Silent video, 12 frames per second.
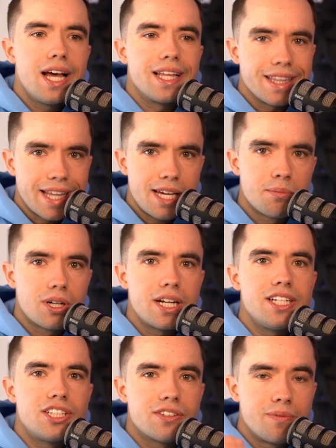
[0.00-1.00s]
labor
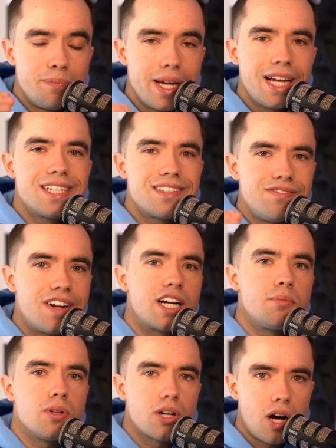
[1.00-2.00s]
is your biggest
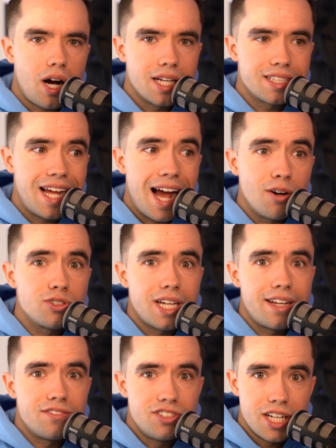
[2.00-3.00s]
variable cost
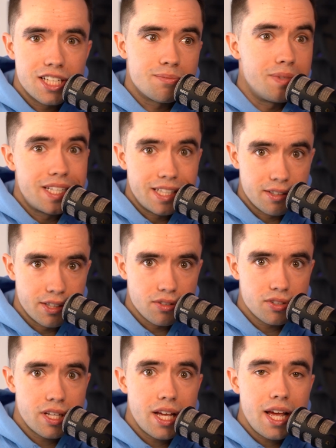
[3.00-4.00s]
outside of just materials.